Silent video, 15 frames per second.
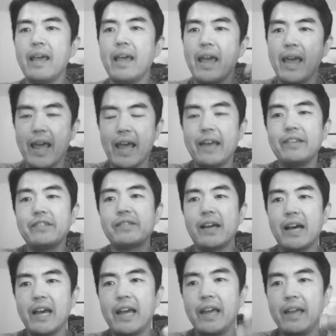as
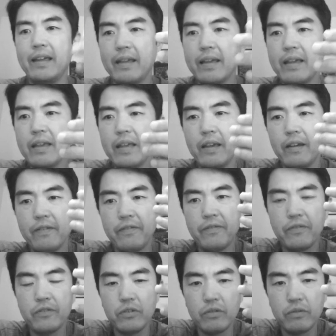I have
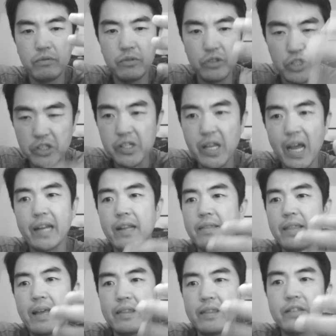decided
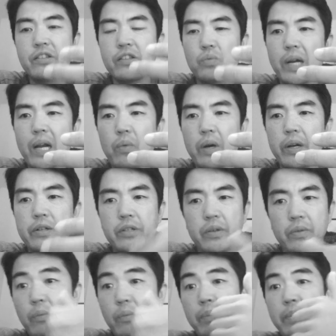that this is what I want to
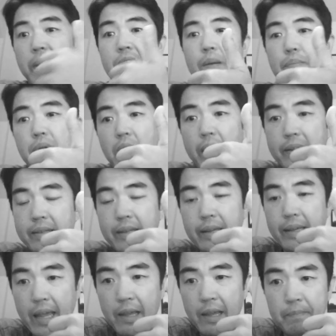do. I want to make a product, a
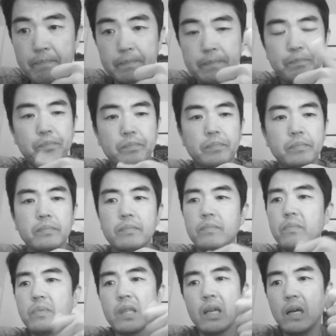game.
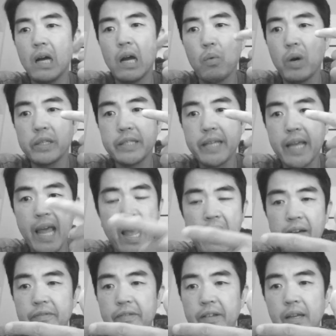I want to
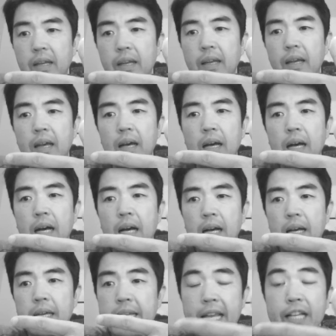have
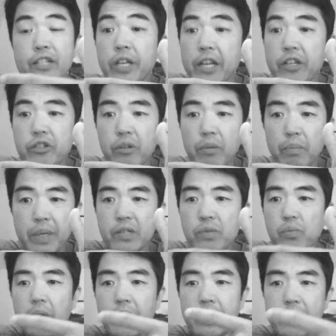an educational
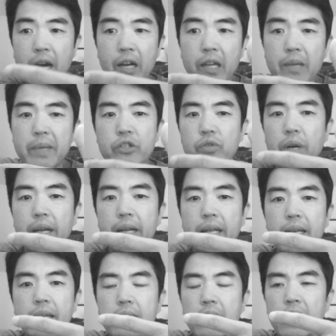piece where I document and try
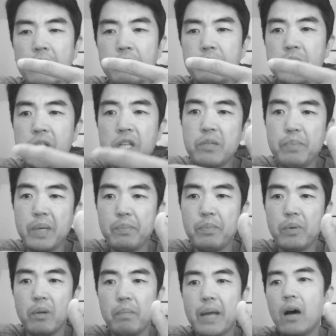to teach
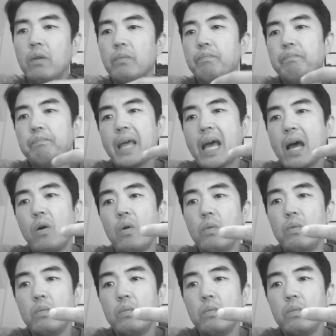people about how,